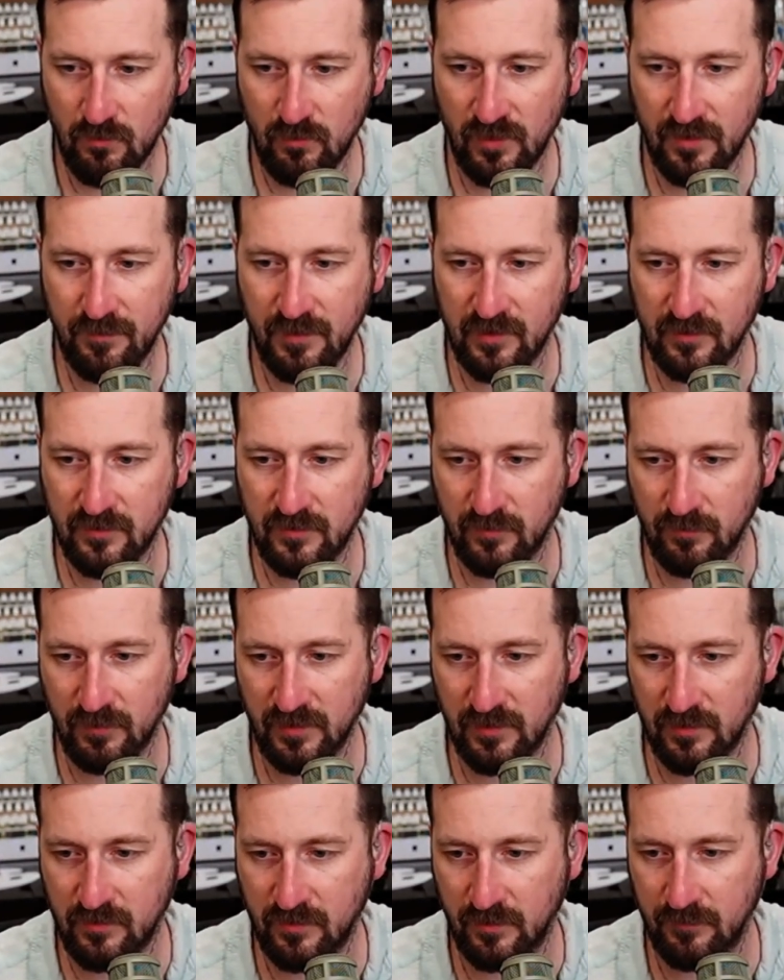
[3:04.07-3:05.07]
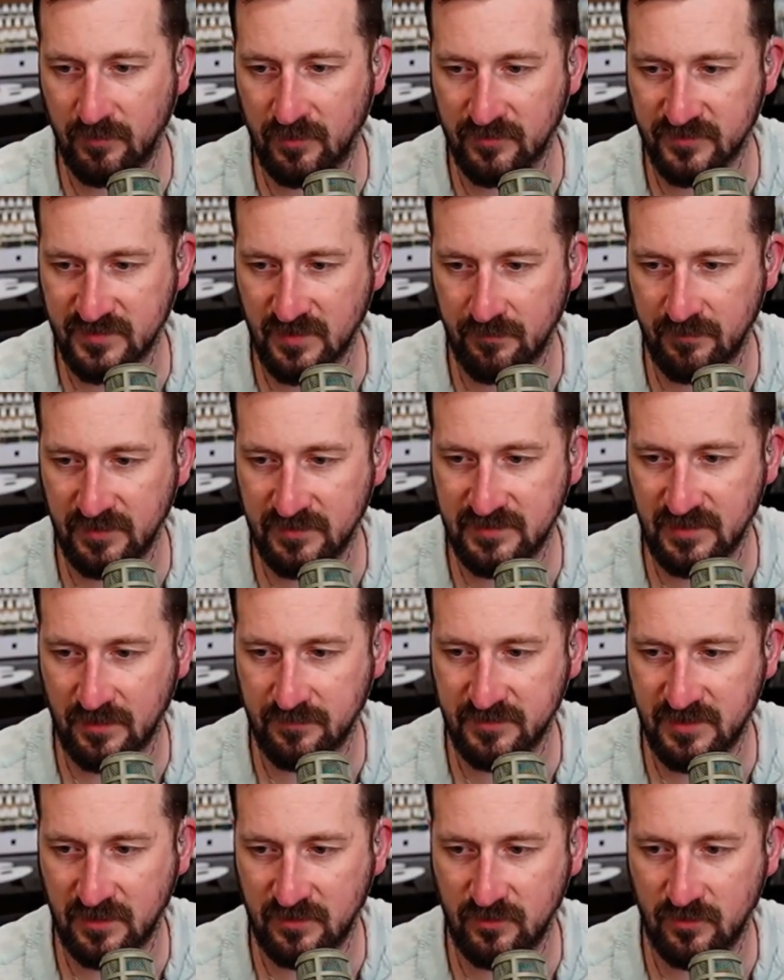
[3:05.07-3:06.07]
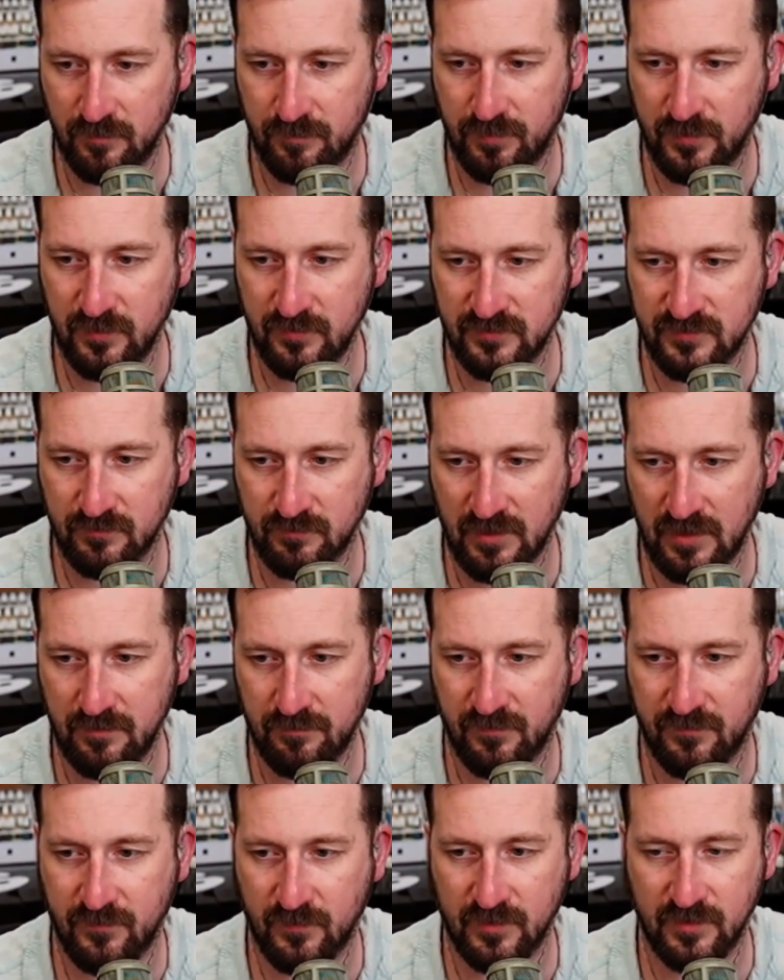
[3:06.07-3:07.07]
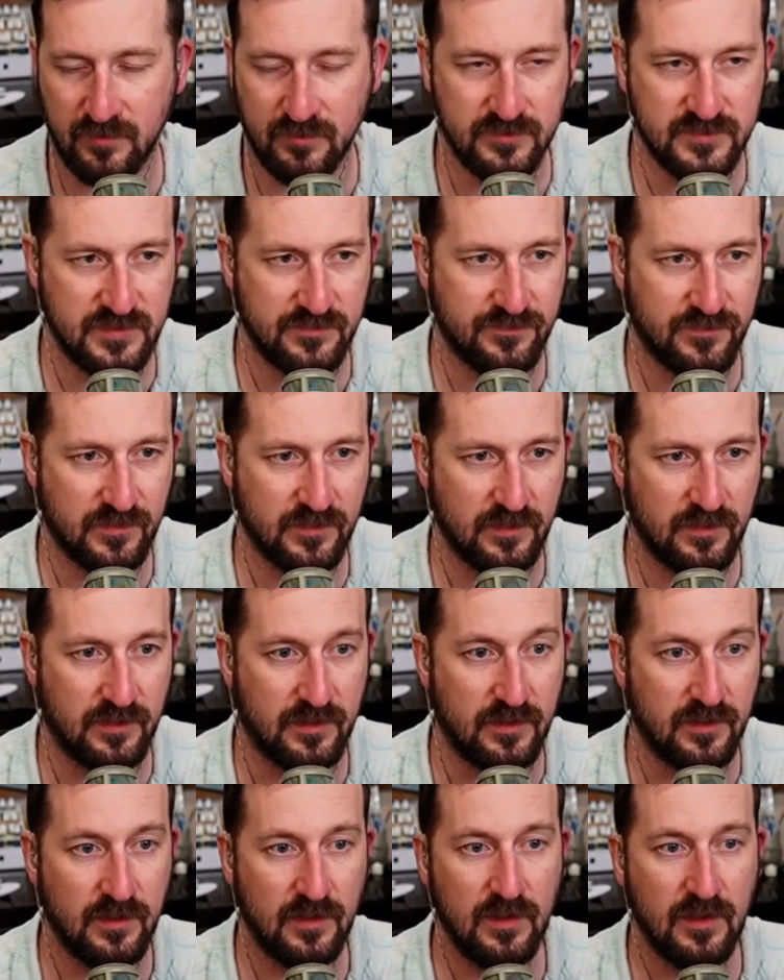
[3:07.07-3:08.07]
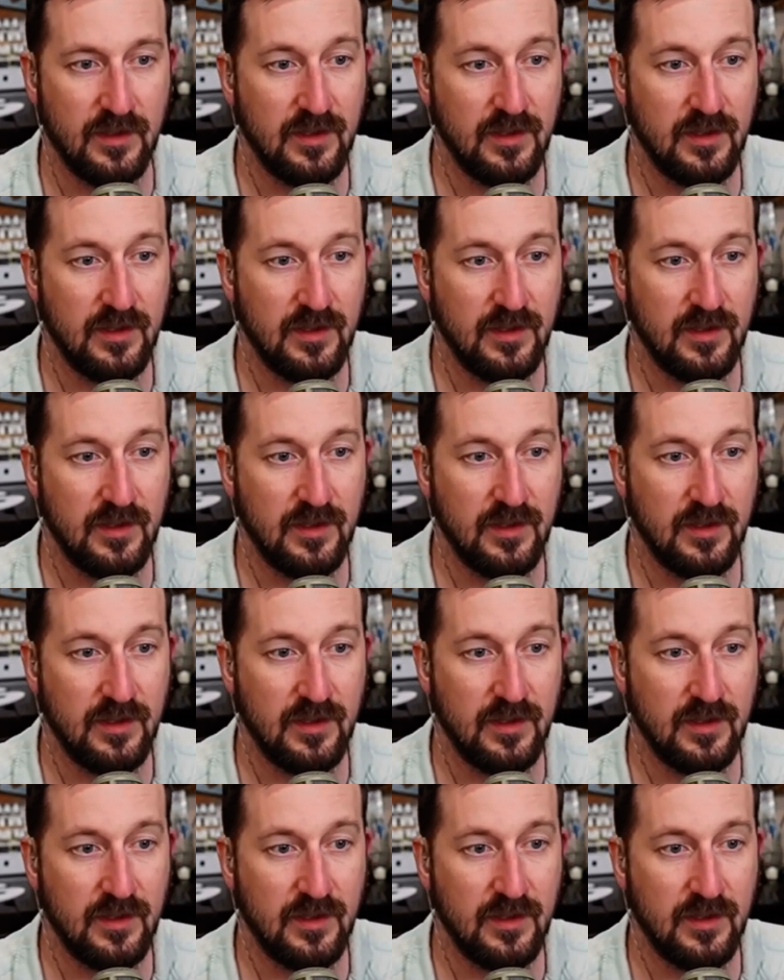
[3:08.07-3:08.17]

What about career criminals? How many times can you abuse a right before you lose it for good?